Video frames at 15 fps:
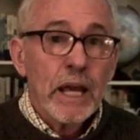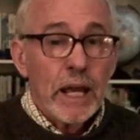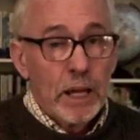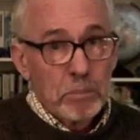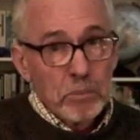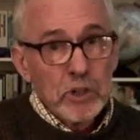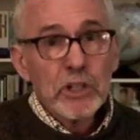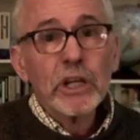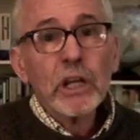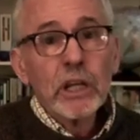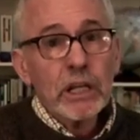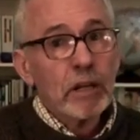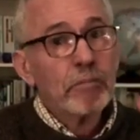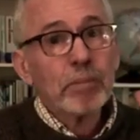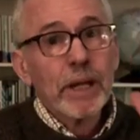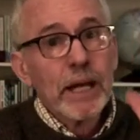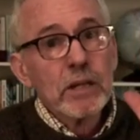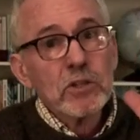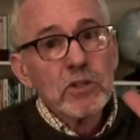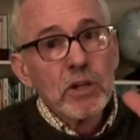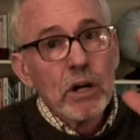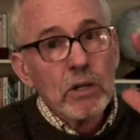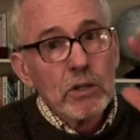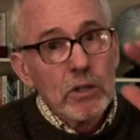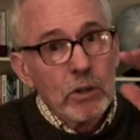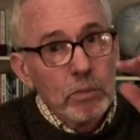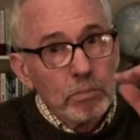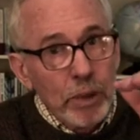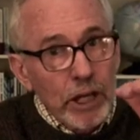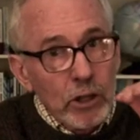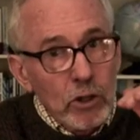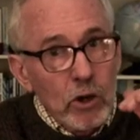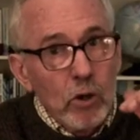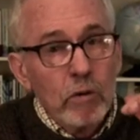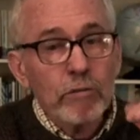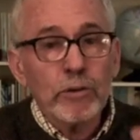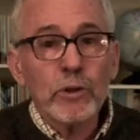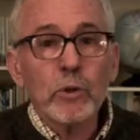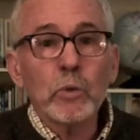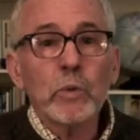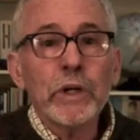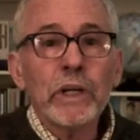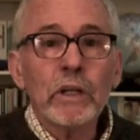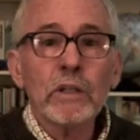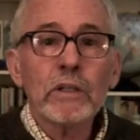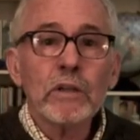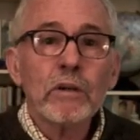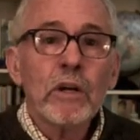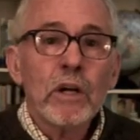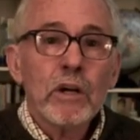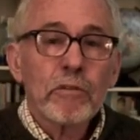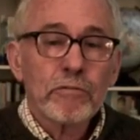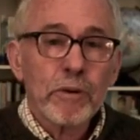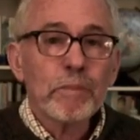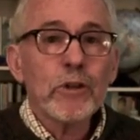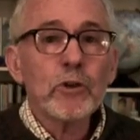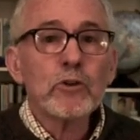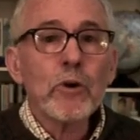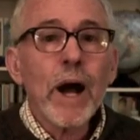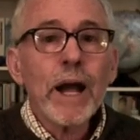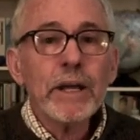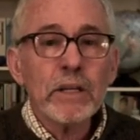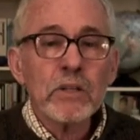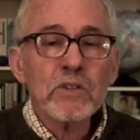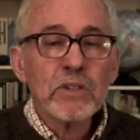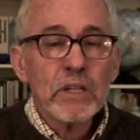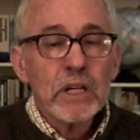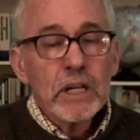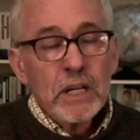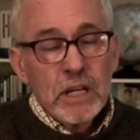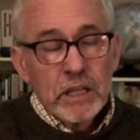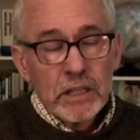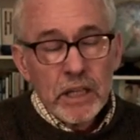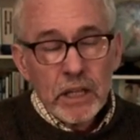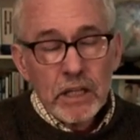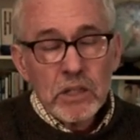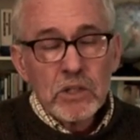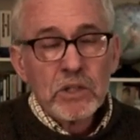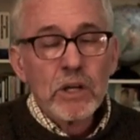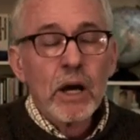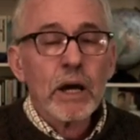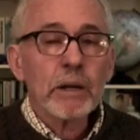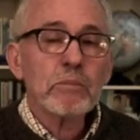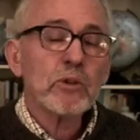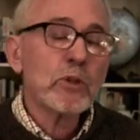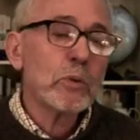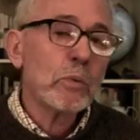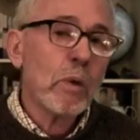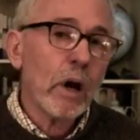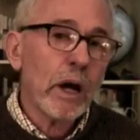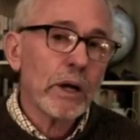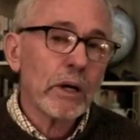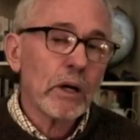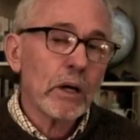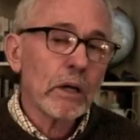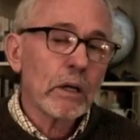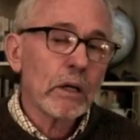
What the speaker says: and particularly if plants start to bend over and wilt from the dryness, then it's time to water.